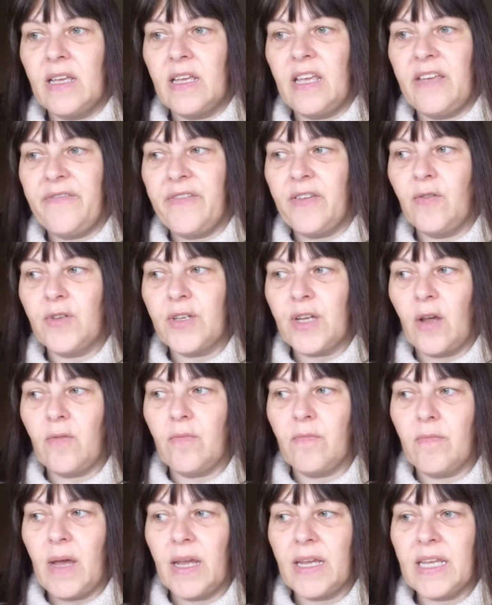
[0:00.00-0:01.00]
if you
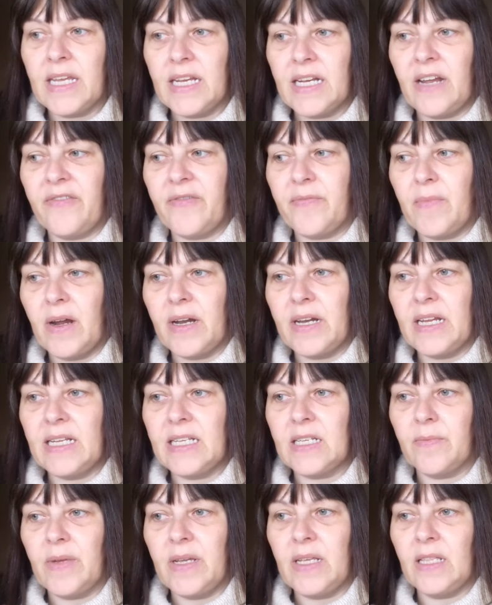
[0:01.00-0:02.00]
don't make enough money
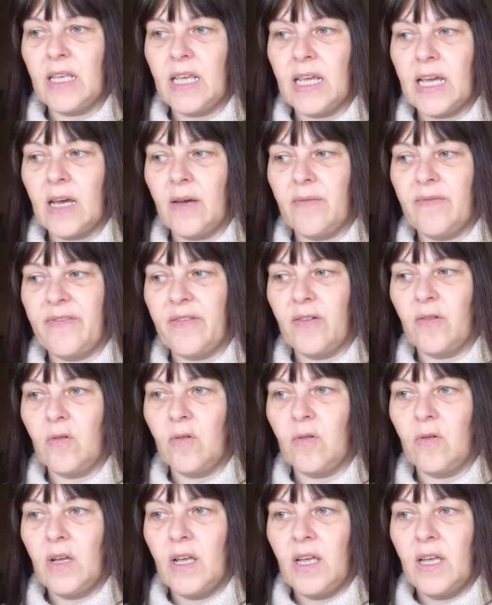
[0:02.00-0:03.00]
to meet the income
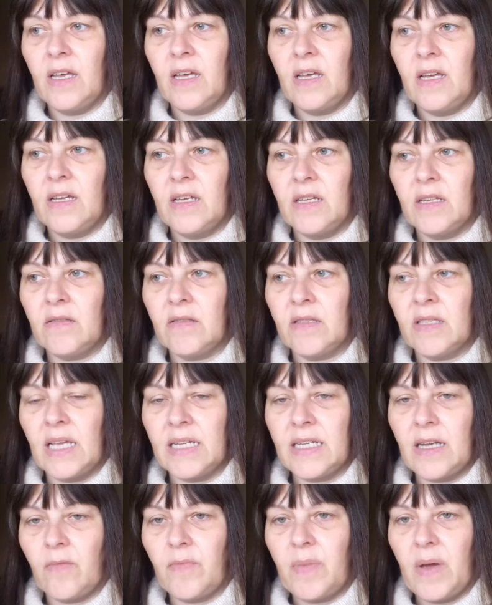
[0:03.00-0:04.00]
floor, they
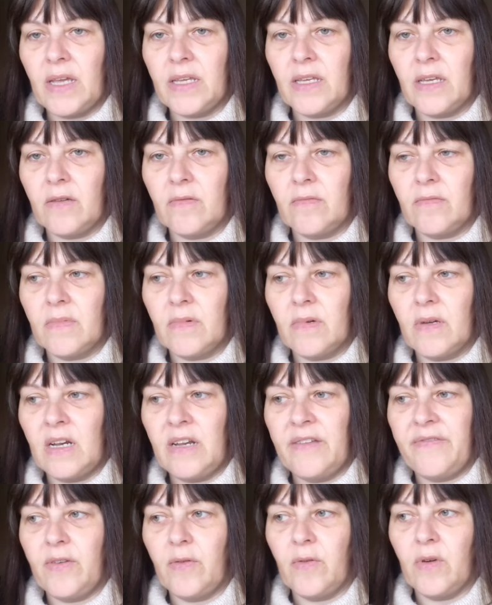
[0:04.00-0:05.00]
don't pay you. And
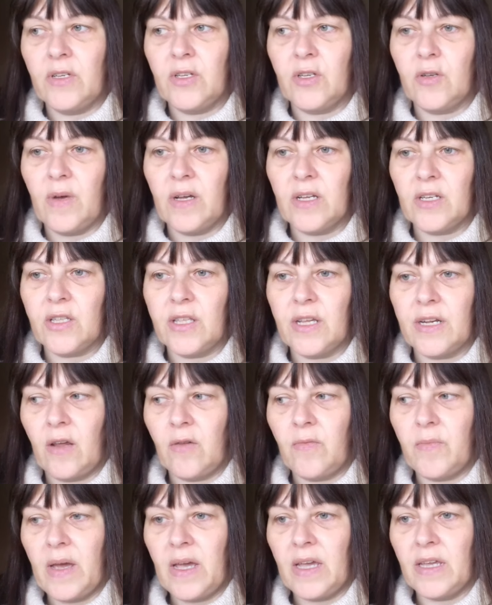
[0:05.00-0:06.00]
if you earn too much, they
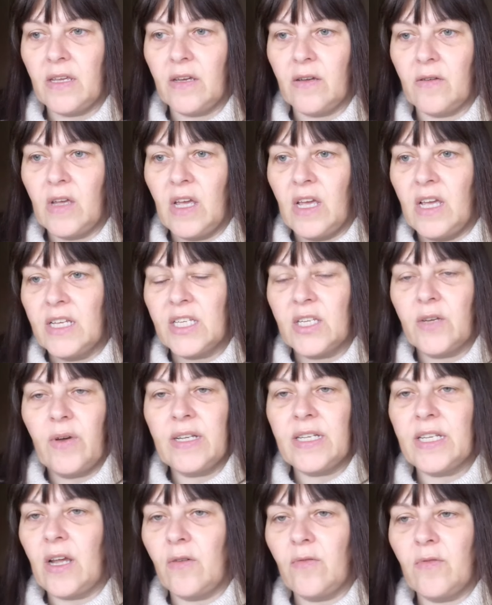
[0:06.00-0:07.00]
don't pay you. So I
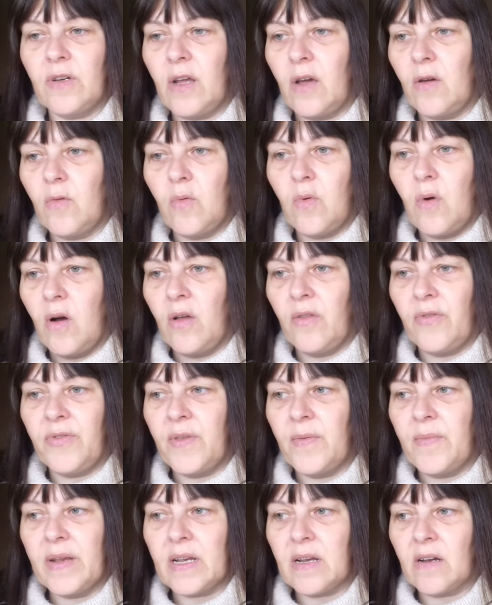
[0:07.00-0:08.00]
don't know what
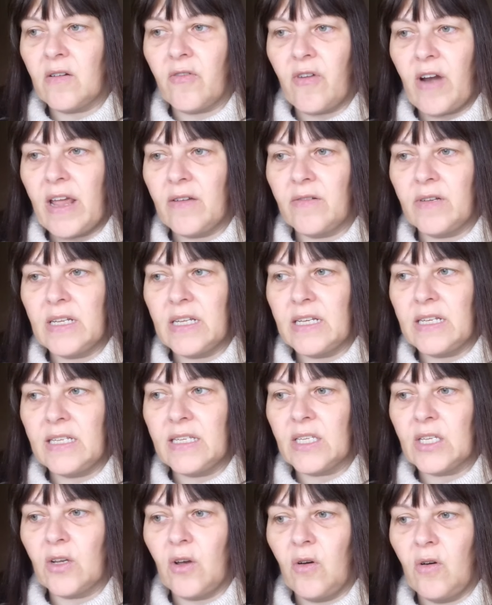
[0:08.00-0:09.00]
the middle ground
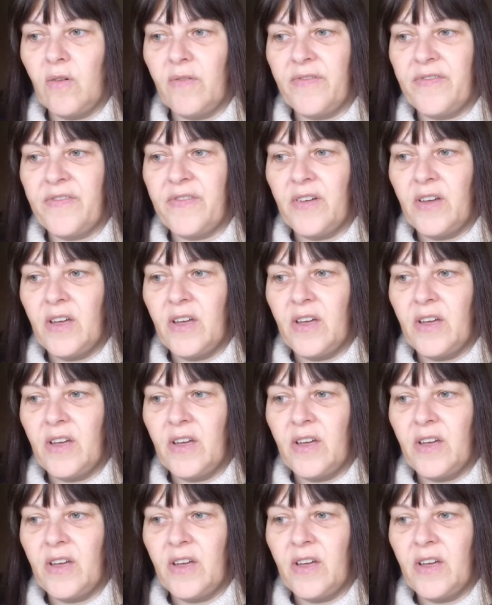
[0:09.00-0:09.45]
is of